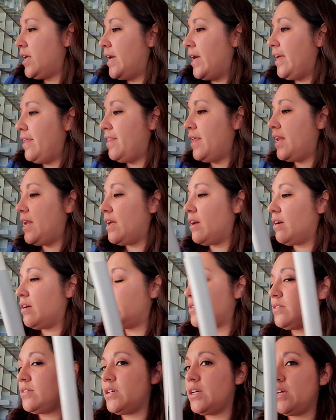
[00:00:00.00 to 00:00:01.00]
And then it
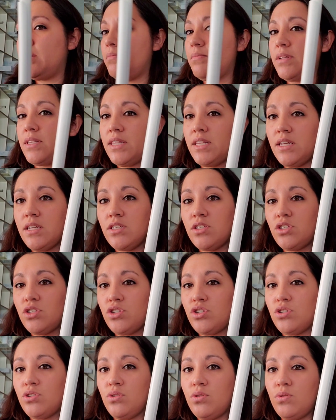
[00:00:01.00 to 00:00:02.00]
also came with these
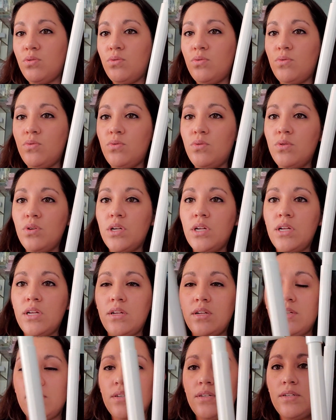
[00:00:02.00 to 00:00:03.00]
2
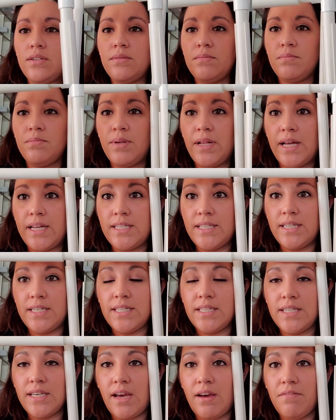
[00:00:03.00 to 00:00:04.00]
plastic
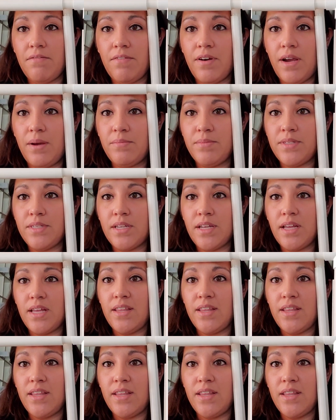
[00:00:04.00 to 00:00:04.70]
snap frames.